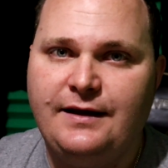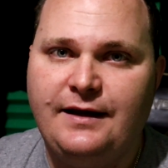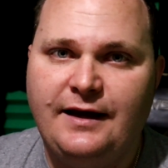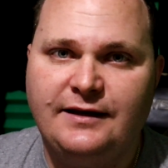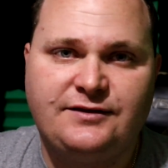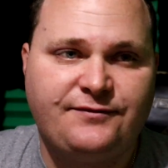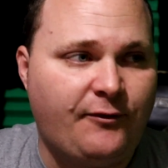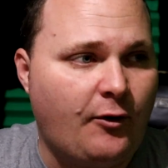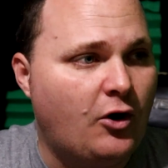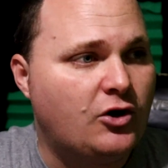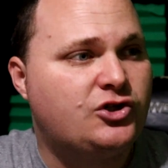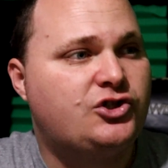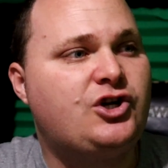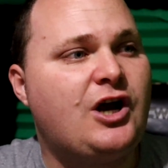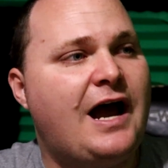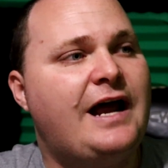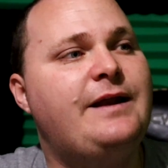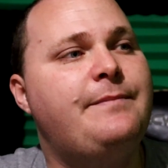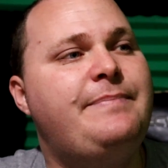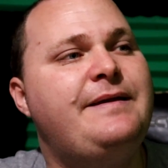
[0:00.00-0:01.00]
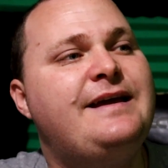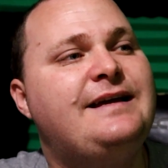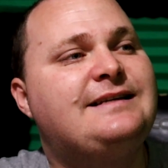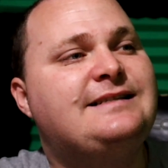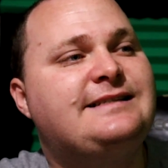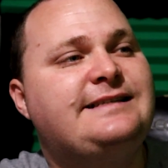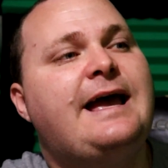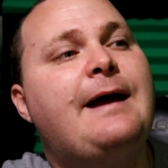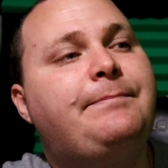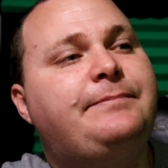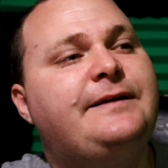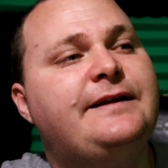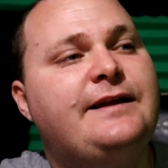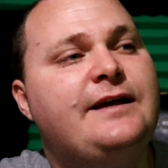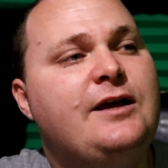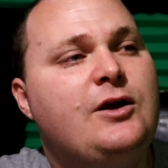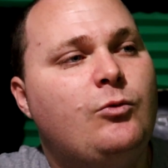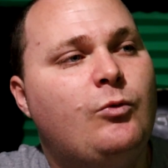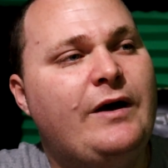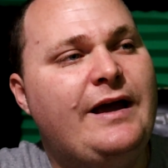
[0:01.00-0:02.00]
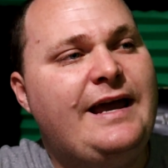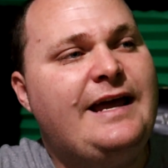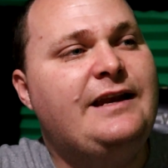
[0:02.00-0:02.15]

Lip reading: As far as trying to be accepted with